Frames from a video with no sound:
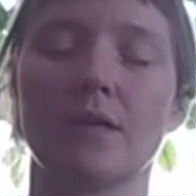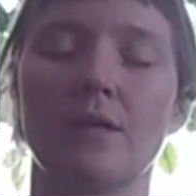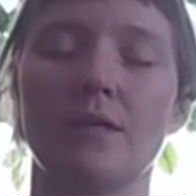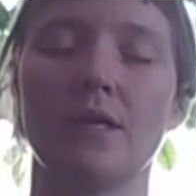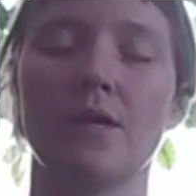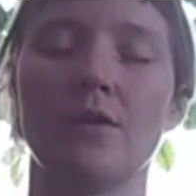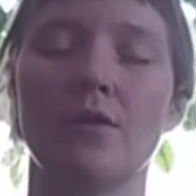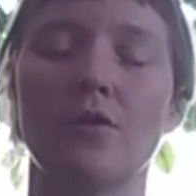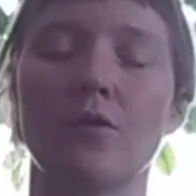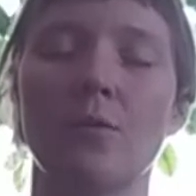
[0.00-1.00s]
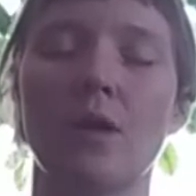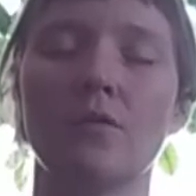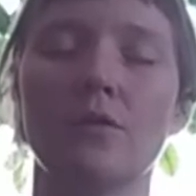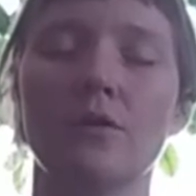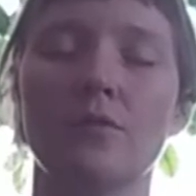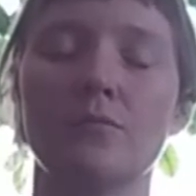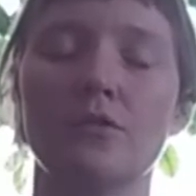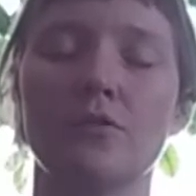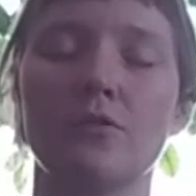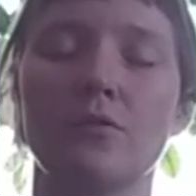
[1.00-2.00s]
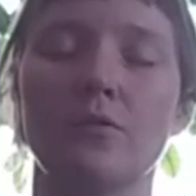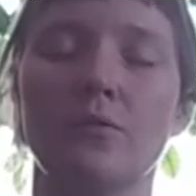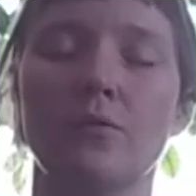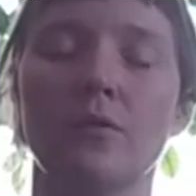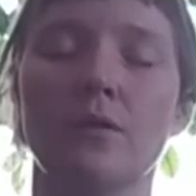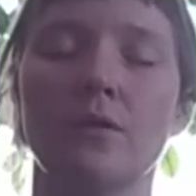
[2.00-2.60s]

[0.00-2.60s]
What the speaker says: And here you're welcome to